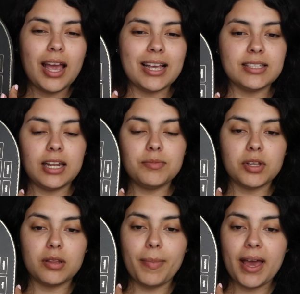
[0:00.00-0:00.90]
Has the names
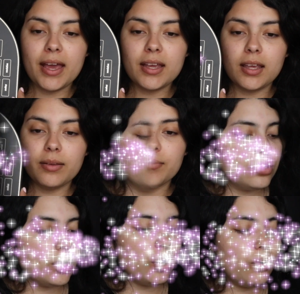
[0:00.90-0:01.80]
on the back.
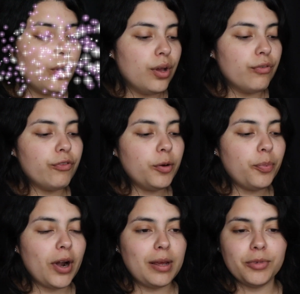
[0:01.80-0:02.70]
So for
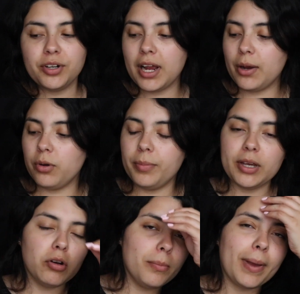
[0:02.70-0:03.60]
primer, I will
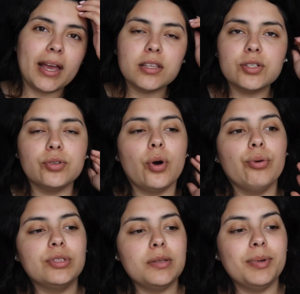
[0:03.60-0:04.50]
be going back to
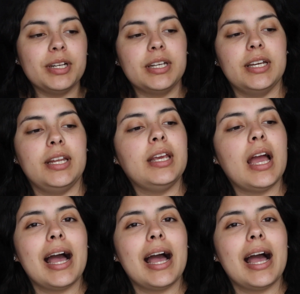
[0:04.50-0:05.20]
oldie but goodie.